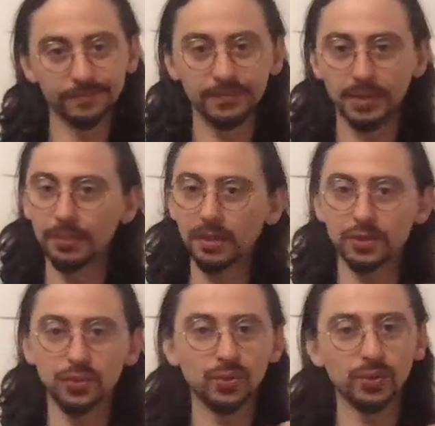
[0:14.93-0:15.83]
a
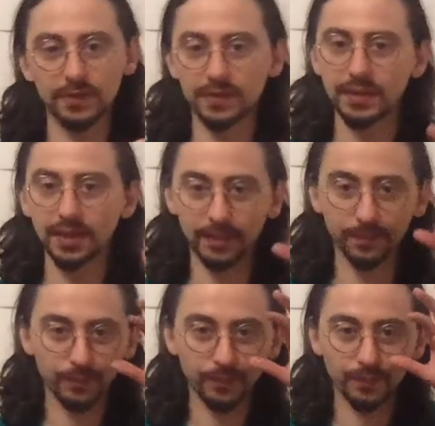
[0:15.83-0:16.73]
plateau, a ceiling
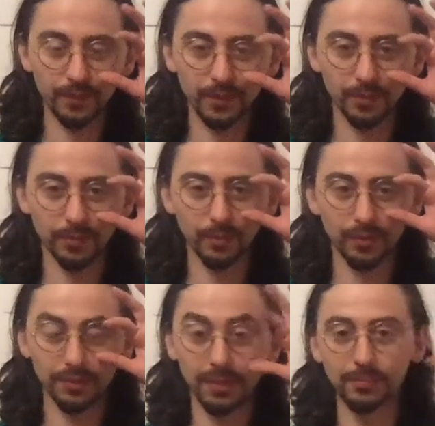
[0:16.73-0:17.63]
with
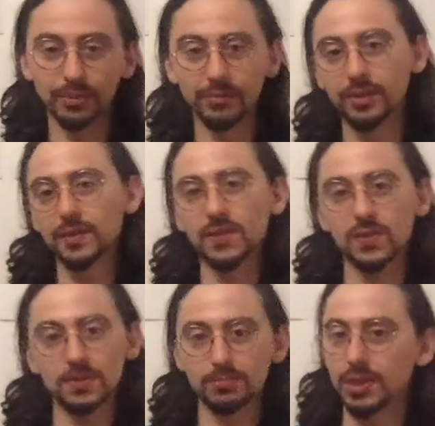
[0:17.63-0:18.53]
my previous
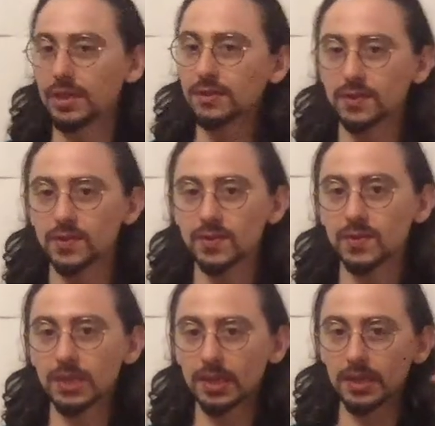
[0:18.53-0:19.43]
practice,
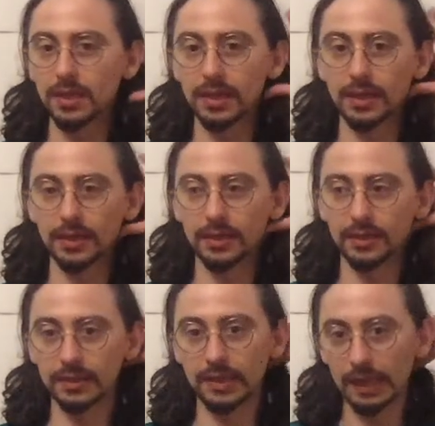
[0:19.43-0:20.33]
and
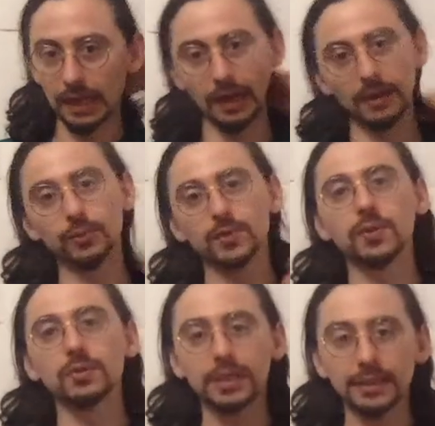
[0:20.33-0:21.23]
I was
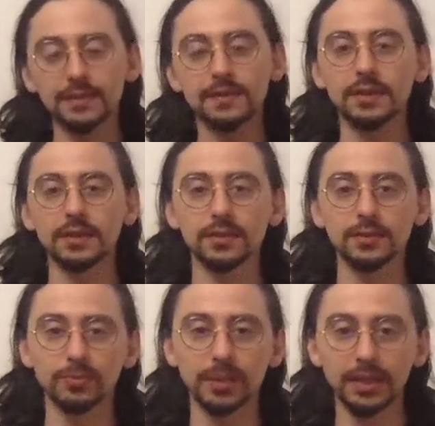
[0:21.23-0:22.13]
already starting to
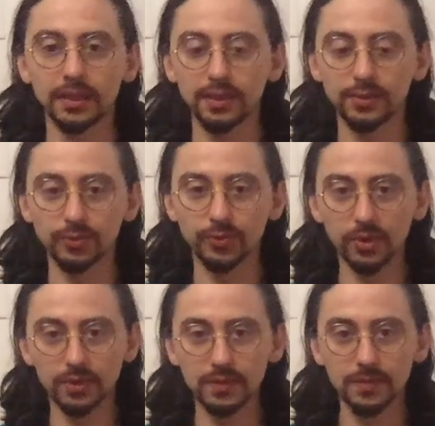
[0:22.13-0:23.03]
play 2
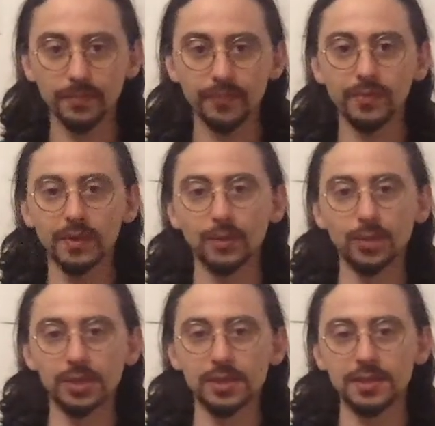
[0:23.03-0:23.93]
songs,
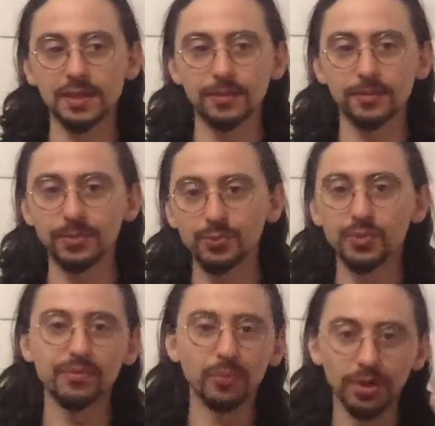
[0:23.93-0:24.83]
which is kind of the
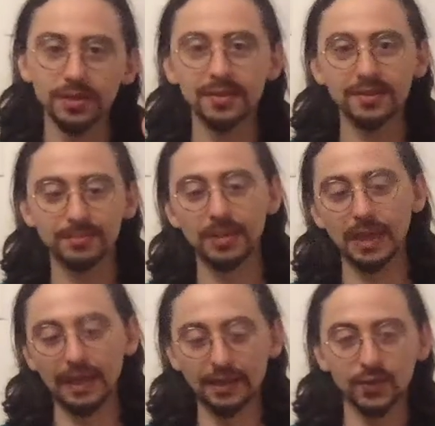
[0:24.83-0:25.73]
reward.
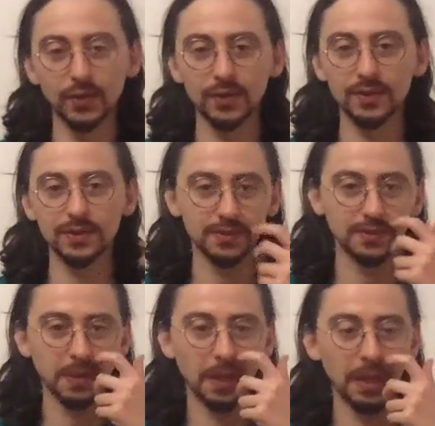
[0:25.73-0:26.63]
Playing songs is
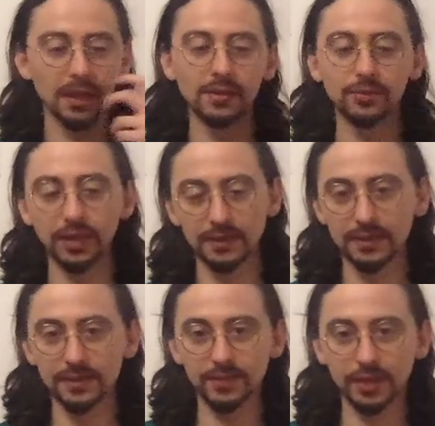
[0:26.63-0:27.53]
really
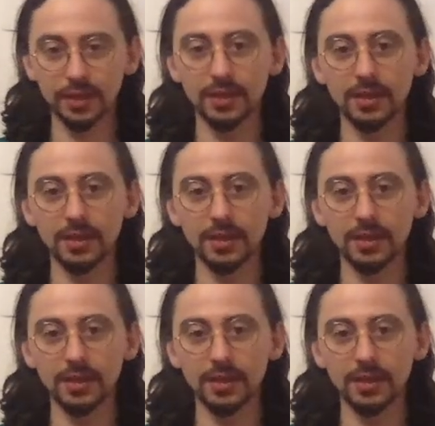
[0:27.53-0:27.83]
satisfying.